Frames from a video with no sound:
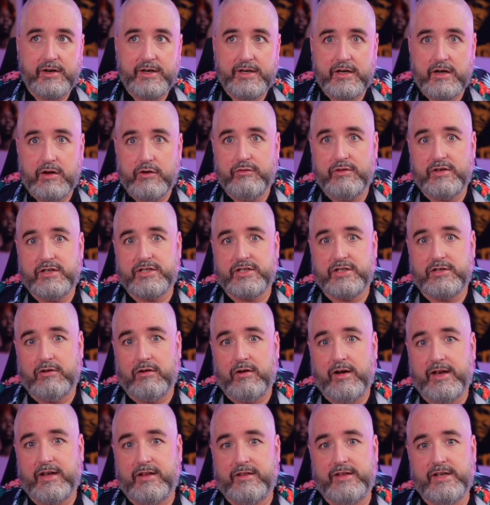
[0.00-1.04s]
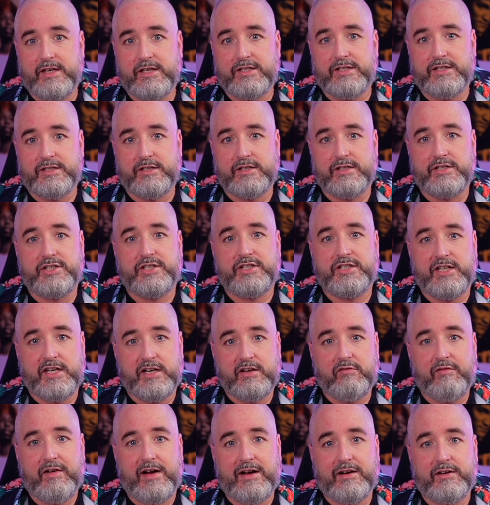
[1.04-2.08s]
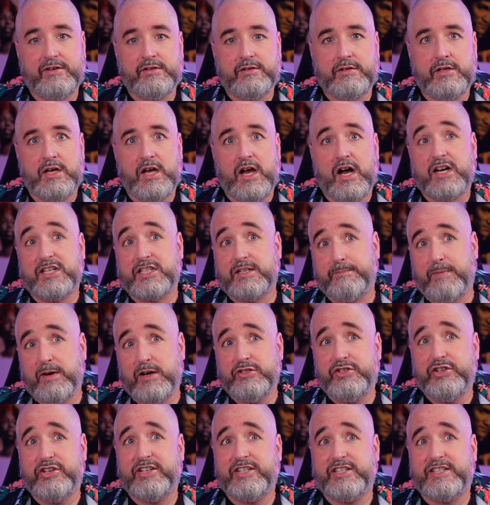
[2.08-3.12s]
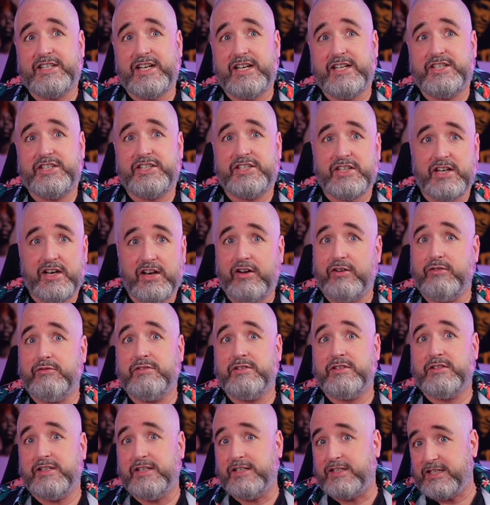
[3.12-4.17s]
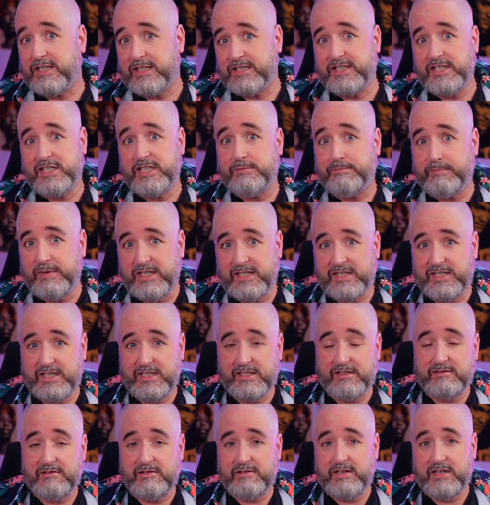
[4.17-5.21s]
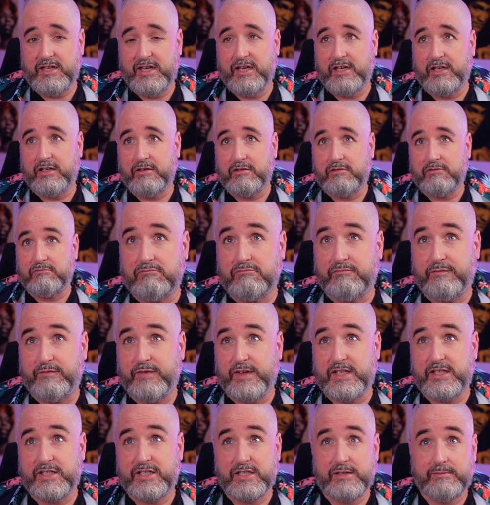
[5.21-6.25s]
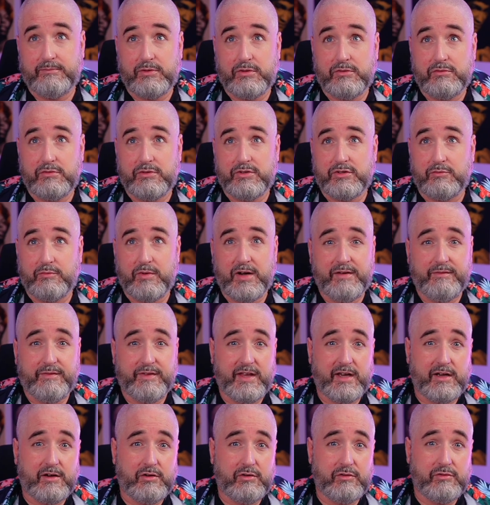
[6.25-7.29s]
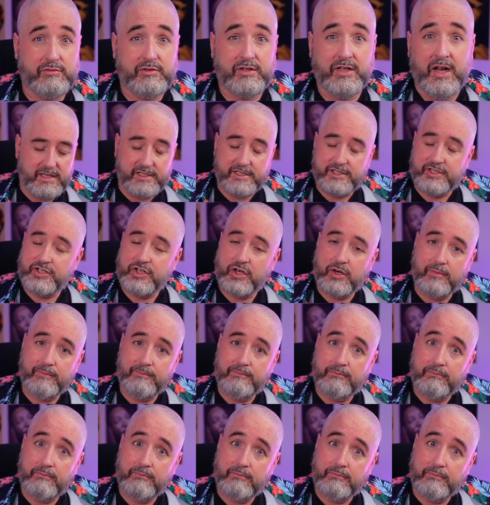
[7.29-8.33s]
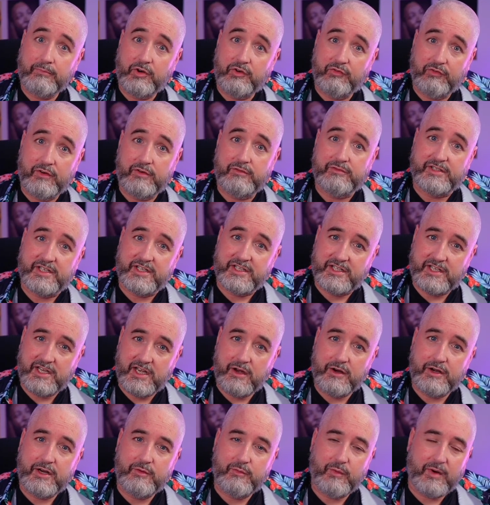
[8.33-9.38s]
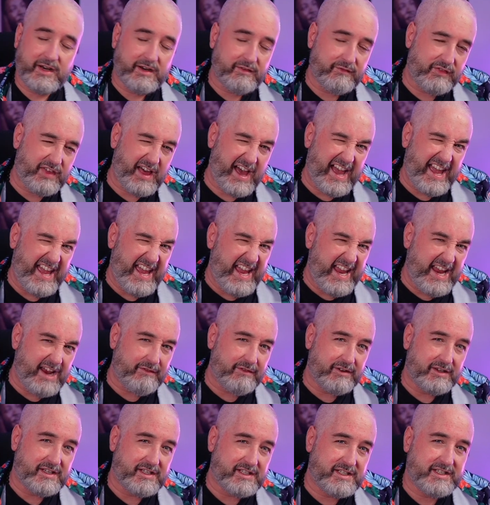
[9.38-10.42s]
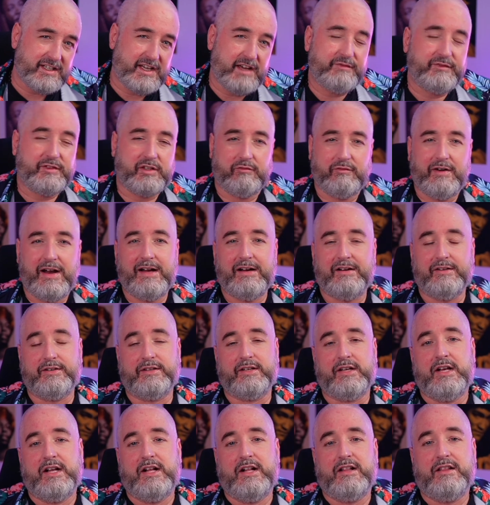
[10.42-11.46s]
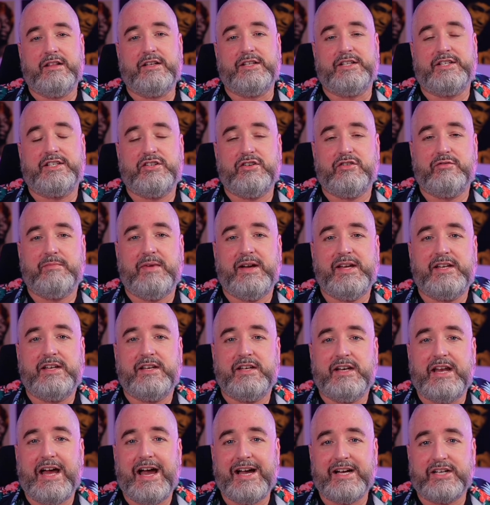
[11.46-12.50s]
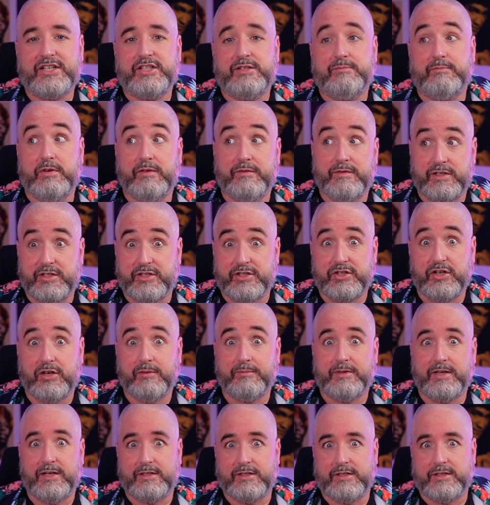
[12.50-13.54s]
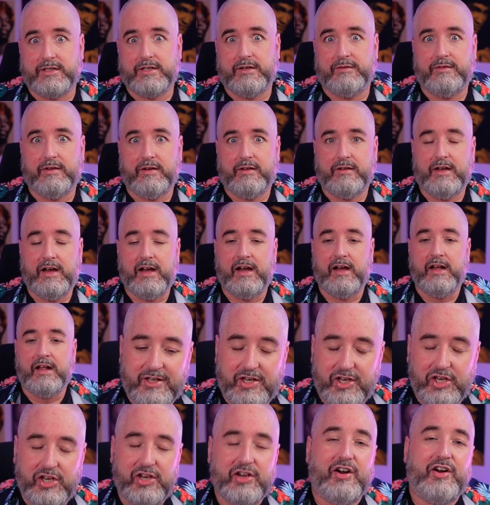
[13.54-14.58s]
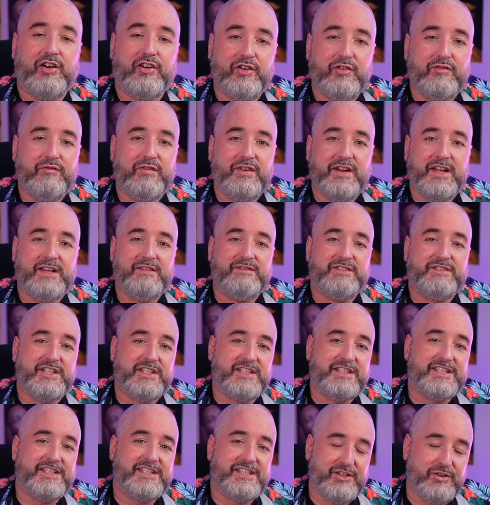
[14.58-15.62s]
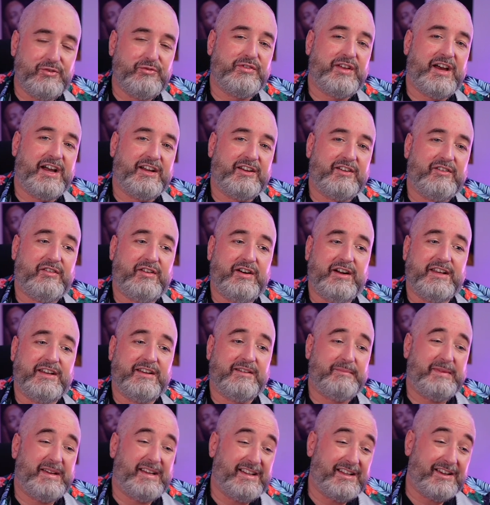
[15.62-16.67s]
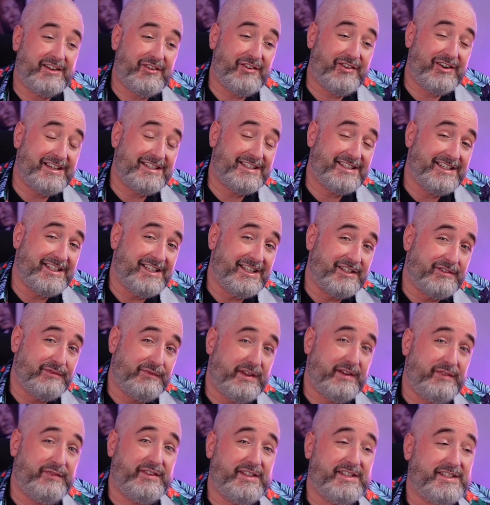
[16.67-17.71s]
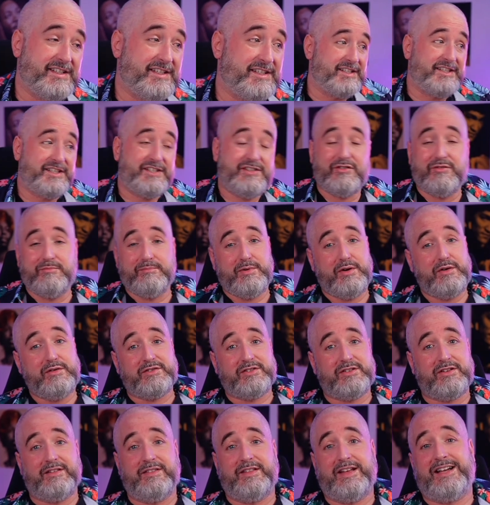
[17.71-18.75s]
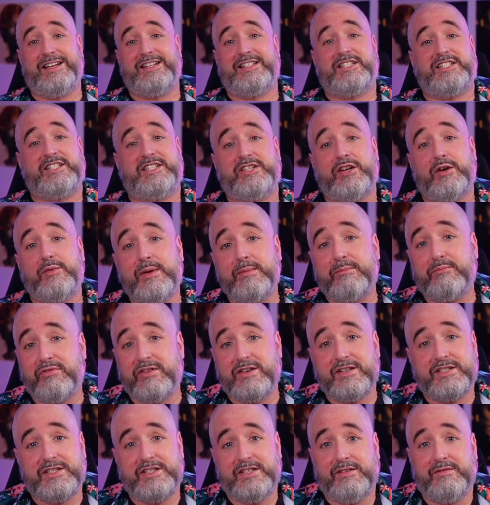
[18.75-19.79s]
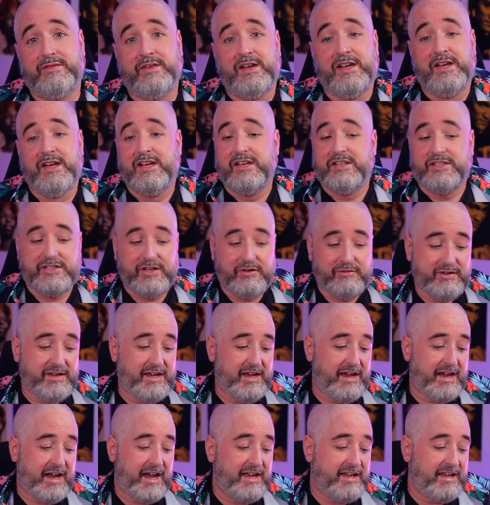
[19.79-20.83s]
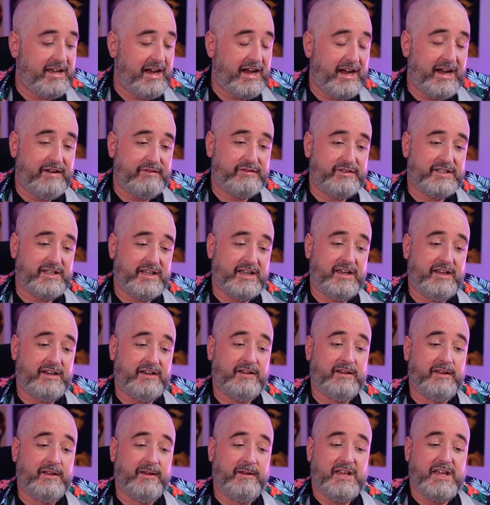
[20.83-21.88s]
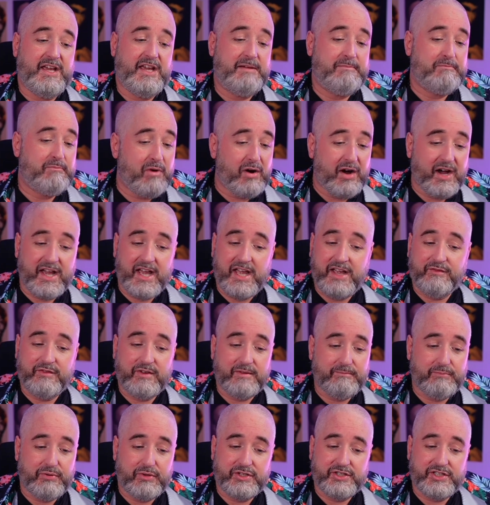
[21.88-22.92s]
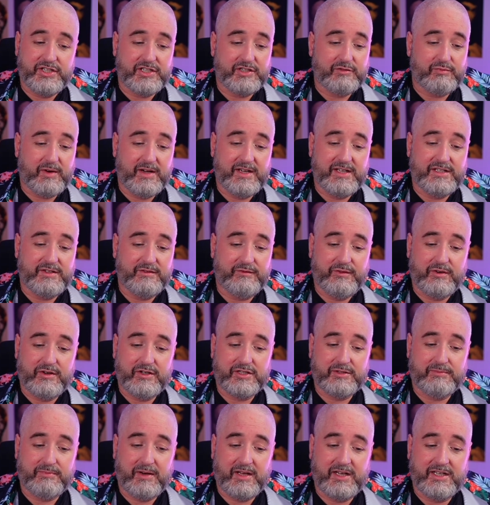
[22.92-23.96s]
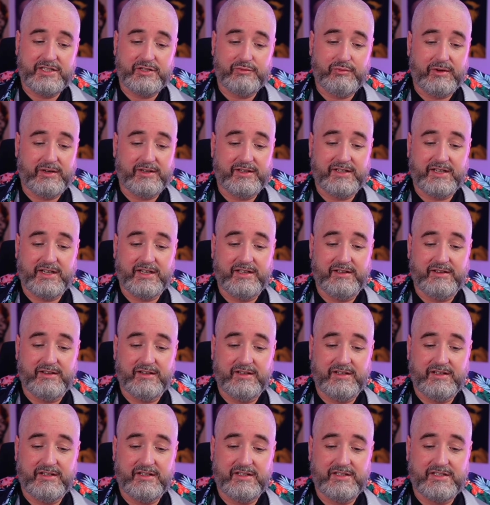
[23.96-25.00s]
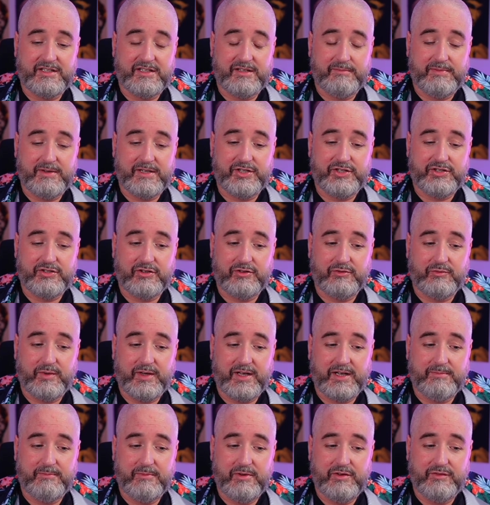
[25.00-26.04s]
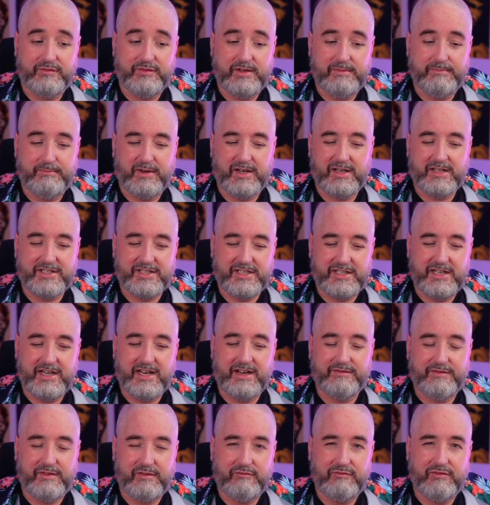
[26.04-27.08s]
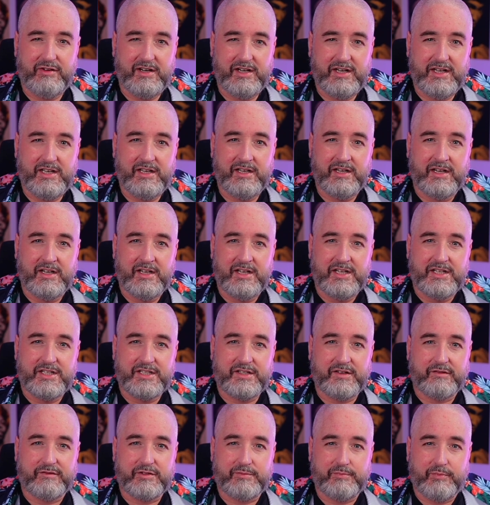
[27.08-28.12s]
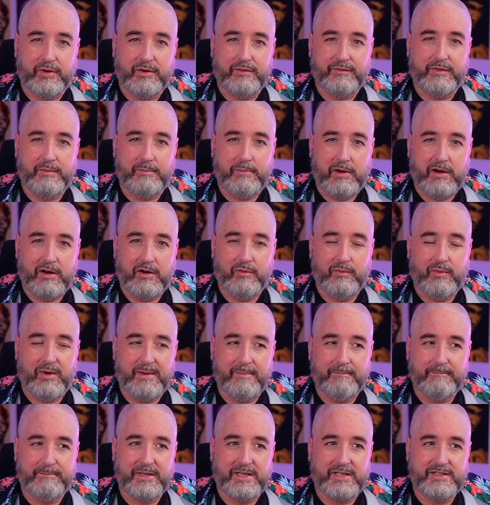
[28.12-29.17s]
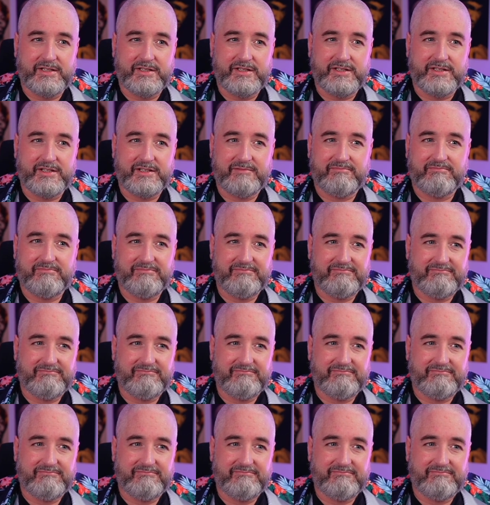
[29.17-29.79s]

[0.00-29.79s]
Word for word: I know that's like this, that's still around, I suppose you could say Stallone that does these bits in Invincibles or whatever they're called, is Tom Cruise is the only one of that era that's left around that's still making action movies, Top Gun, stuff like that. Keanu Reeves is still that guy, and I mean, the guy's in his 50s and still moves like that. It's so impressive. So, yeah, 8 out of 10. It might even push its way to first place one day as the best John Wick movie, but I still have a really soft spot for part one because